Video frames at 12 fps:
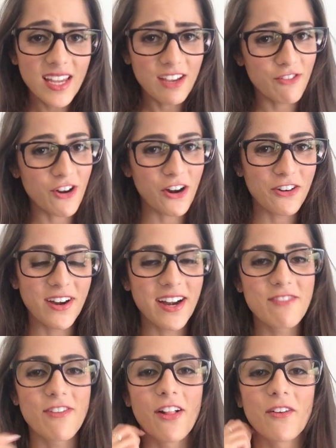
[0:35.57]
If you're not
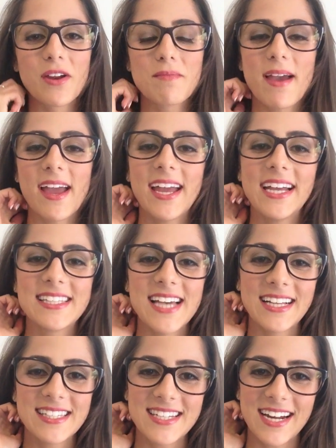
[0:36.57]
already following me, it's
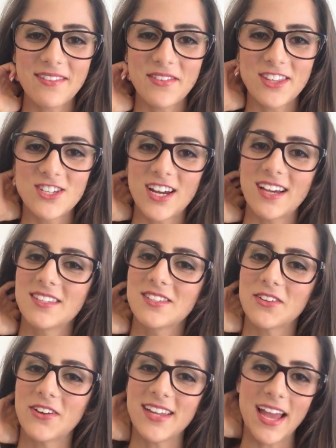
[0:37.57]
at Study with Jess.
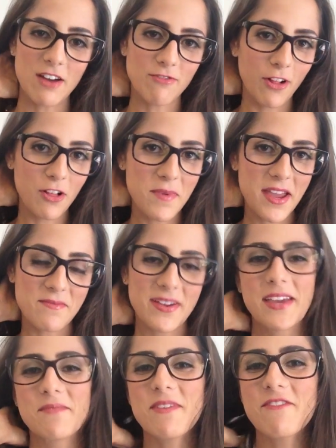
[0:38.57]
So yeah, follow me and we
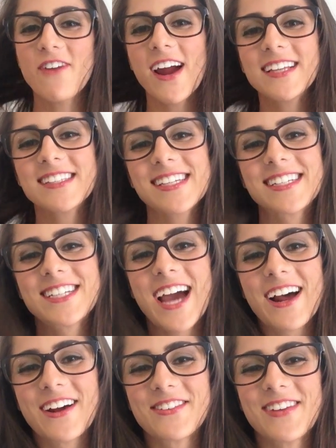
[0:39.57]
can be friends and
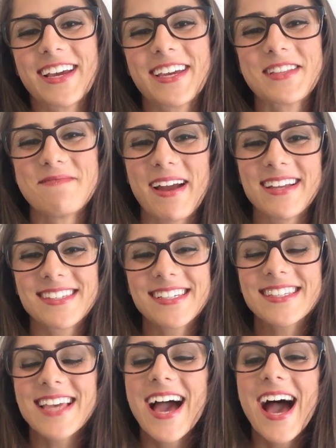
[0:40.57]
chat on a regular
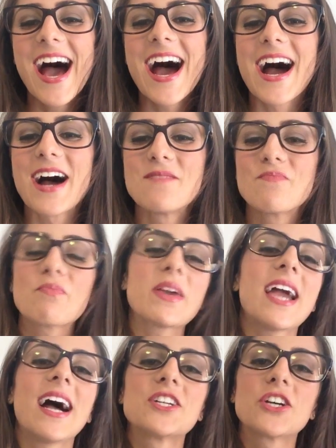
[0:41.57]
basis.
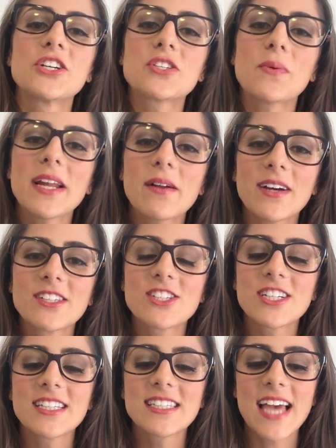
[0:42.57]
But yeah, I chose 20
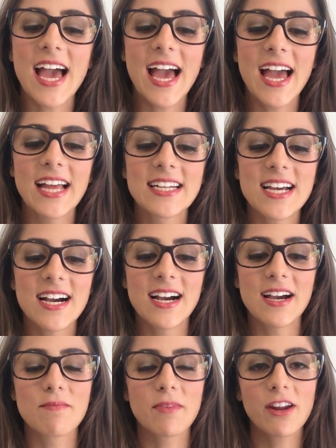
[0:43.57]
questions and
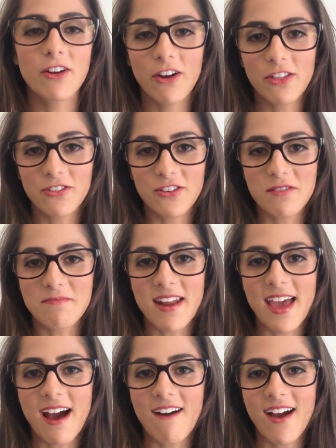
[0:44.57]
I'm going to go through them
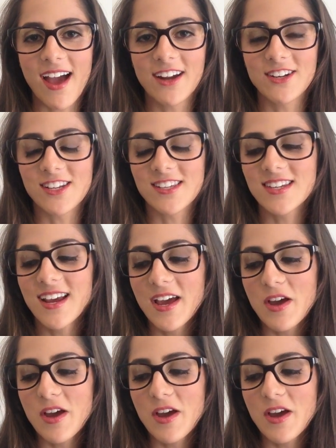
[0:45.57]
now and just